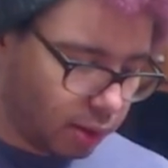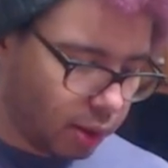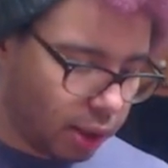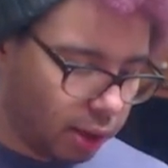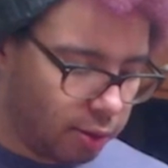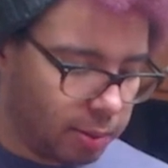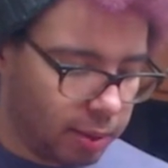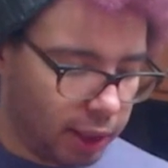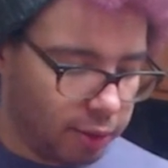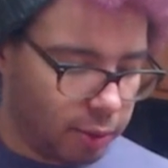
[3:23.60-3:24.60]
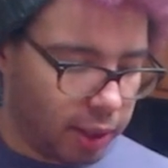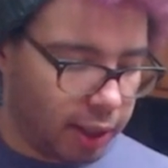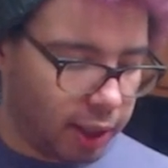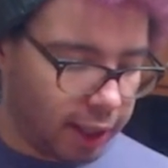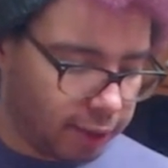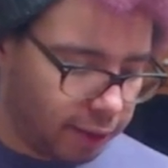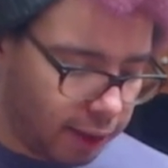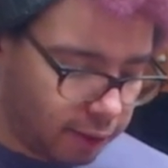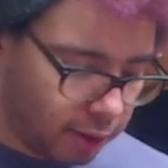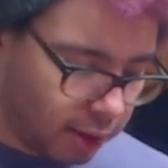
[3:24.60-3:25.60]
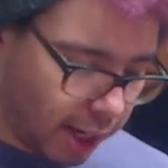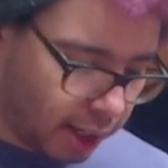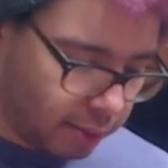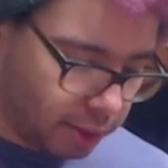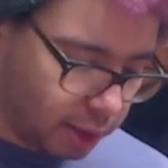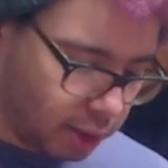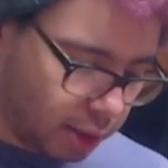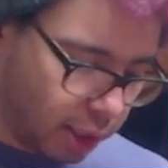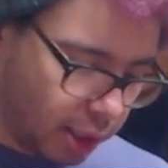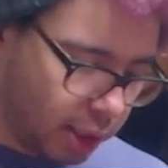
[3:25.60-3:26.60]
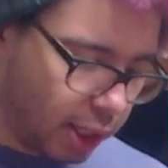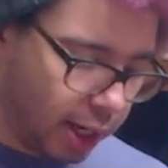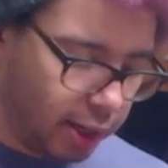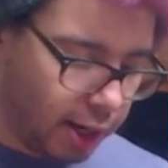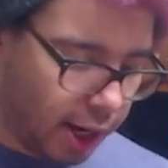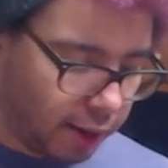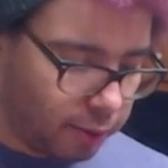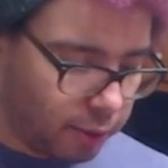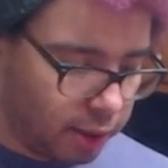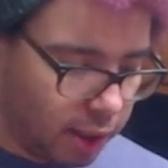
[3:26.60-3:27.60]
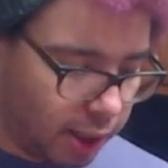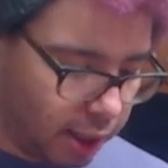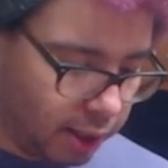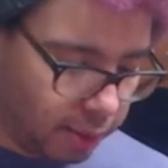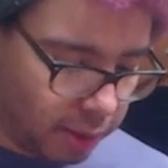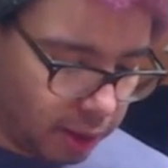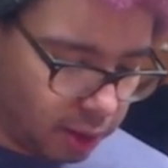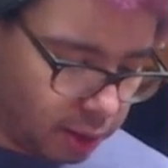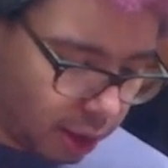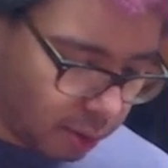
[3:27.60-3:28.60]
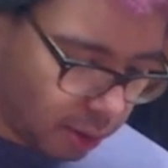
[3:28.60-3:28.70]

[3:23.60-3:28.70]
I remember everyone had like favorite animals as a kid, and I didn't have one, and I ended up getting stuck with